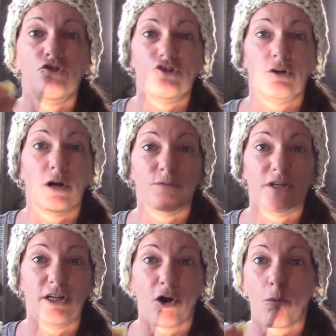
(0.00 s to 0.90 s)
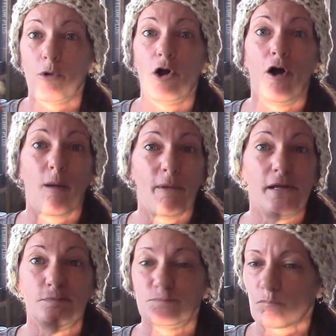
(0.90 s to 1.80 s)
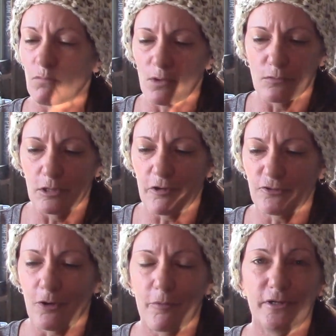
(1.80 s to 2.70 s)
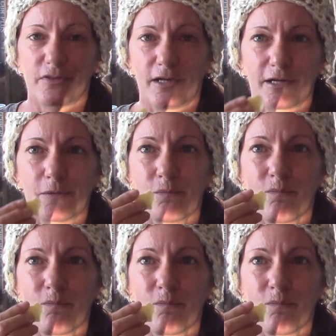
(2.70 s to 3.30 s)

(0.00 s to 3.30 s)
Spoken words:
share our video, comment, let us know what you think.